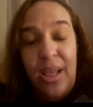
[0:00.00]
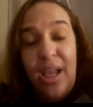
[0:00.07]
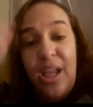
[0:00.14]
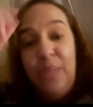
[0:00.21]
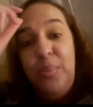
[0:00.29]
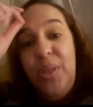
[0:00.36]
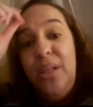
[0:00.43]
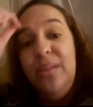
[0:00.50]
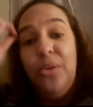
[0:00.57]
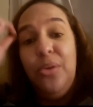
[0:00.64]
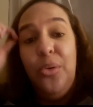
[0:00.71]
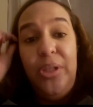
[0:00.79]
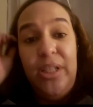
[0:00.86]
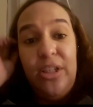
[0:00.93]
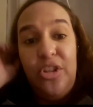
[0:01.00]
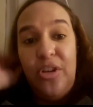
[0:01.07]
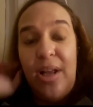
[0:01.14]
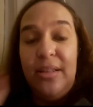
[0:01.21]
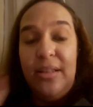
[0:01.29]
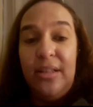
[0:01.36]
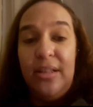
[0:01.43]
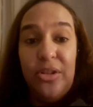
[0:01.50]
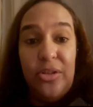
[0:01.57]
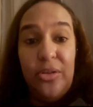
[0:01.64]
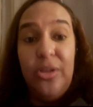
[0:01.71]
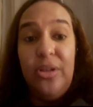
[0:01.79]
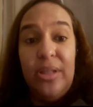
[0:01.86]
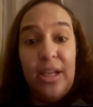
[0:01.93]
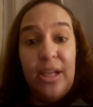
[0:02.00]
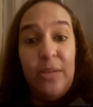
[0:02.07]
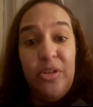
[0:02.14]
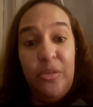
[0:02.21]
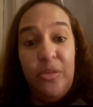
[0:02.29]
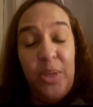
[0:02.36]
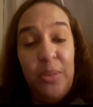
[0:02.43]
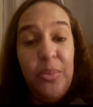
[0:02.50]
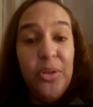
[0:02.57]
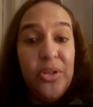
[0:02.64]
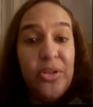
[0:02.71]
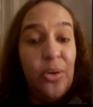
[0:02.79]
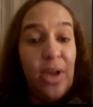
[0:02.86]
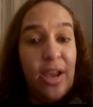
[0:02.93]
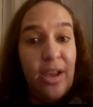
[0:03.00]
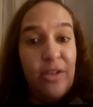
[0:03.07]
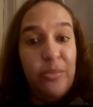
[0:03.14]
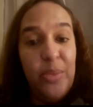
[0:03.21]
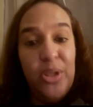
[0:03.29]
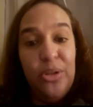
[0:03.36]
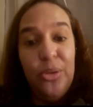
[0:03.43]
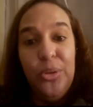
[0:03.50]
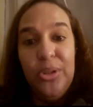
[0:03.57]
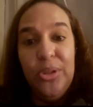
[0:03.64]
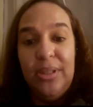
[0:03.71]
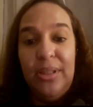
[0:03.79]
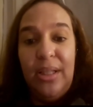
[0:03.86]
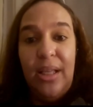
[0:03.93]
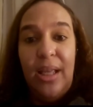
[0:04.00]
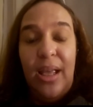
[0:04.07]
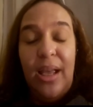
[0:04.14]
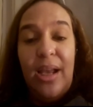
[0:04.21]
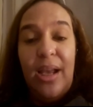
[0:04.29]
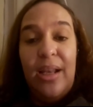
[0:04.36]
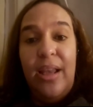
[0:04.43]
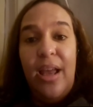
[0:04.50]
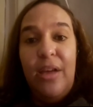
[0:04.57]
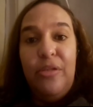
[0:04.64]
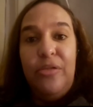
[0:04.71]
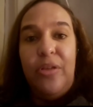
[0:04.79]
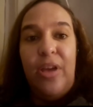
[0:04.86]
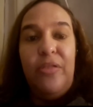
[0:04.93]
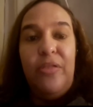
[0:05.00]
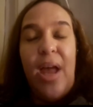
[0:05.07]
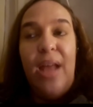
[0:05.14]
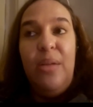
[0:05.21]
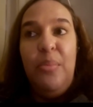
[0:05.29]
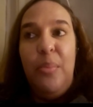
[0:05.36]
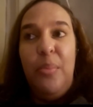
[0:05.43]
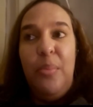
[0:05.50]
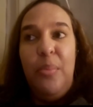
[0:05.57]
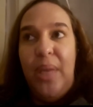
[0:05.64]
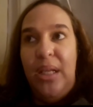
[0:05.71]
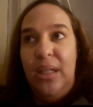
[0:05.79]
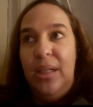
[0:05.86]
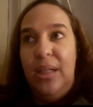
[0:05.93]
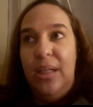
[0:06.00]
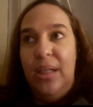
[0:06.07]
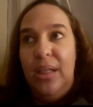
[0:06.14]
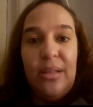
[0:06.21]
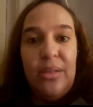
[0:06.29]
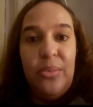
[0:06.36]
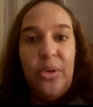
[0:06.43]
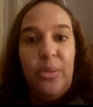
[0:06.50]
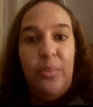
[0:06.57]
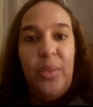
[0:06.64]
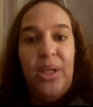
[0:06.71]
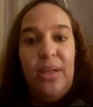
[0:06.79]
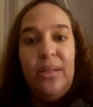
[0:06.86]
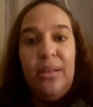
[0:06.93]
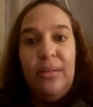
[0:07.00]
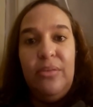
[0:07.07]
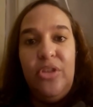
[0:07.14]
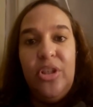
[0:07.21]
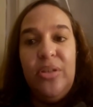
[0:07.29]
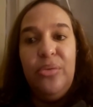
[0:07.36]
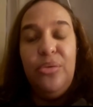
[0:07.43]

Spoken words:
And bees are only attracted to certain types of people, so I have been told. And I've had many instances where bees have just